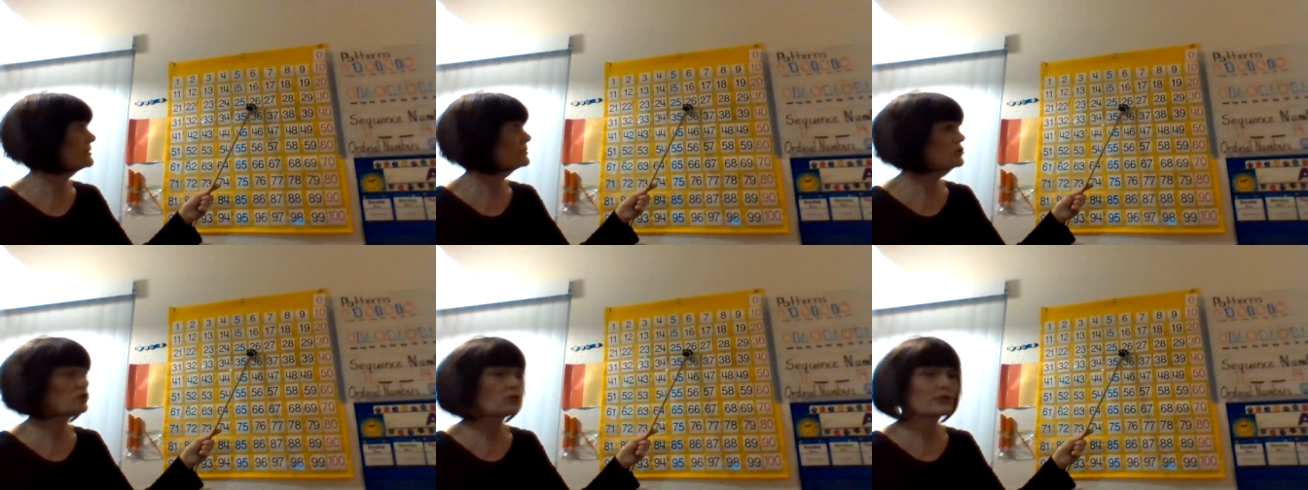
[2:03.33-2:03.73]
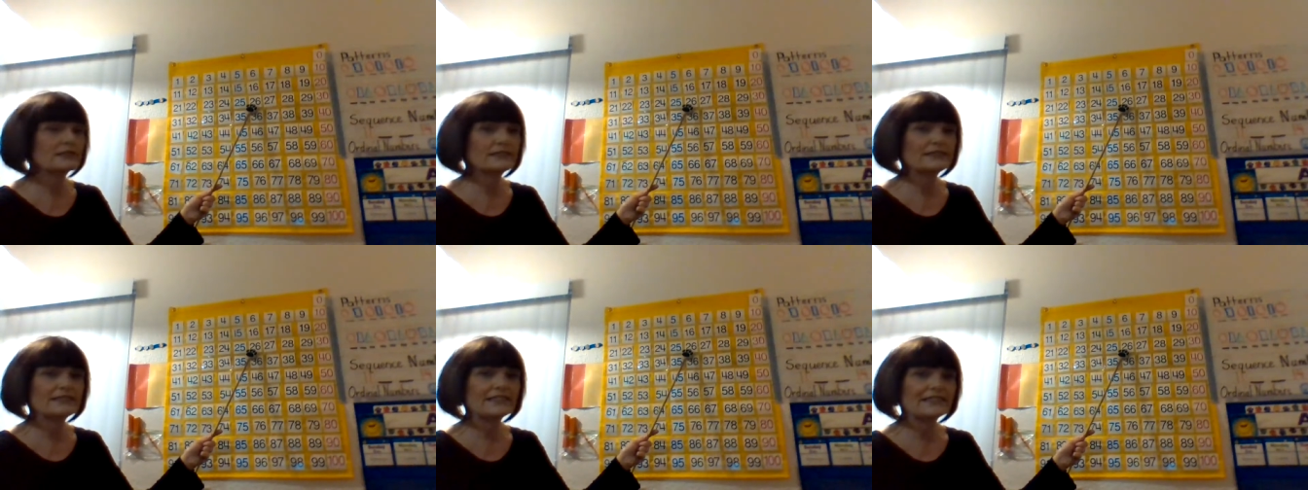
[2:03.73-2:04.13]

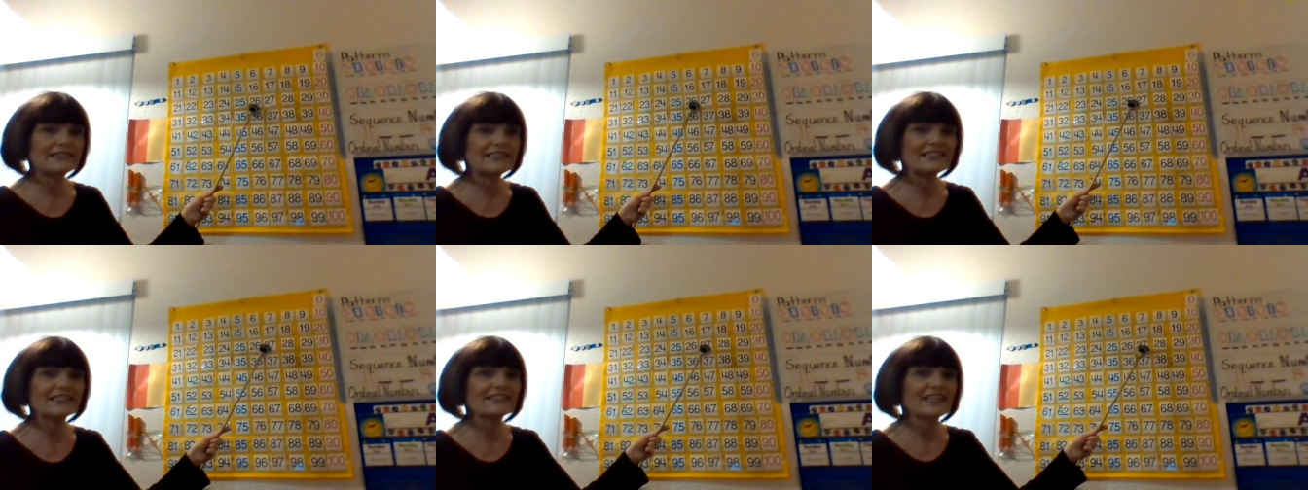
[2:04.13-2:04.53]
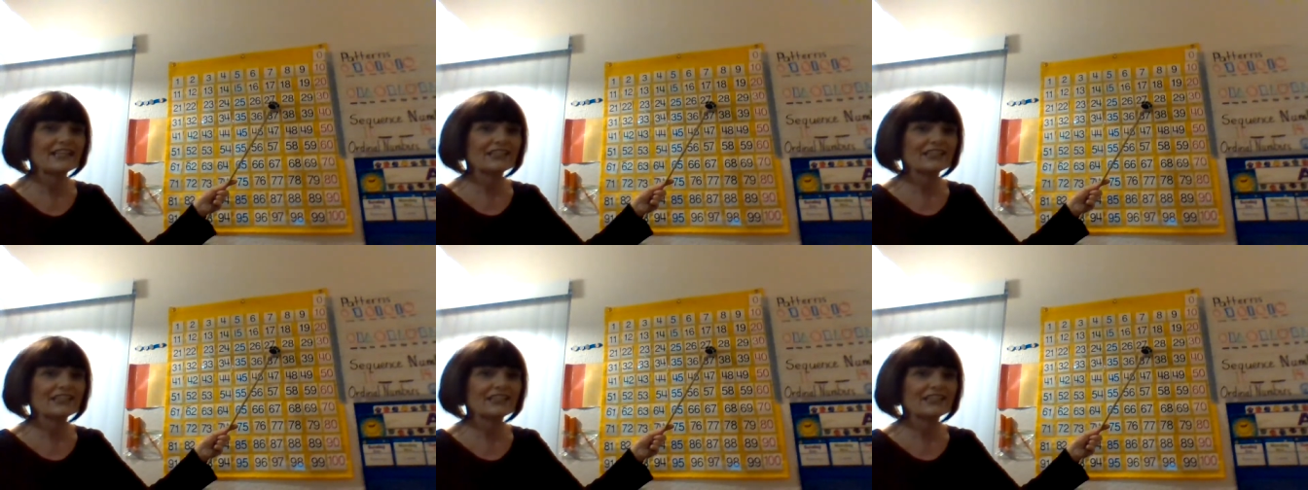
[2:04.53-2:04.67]
26,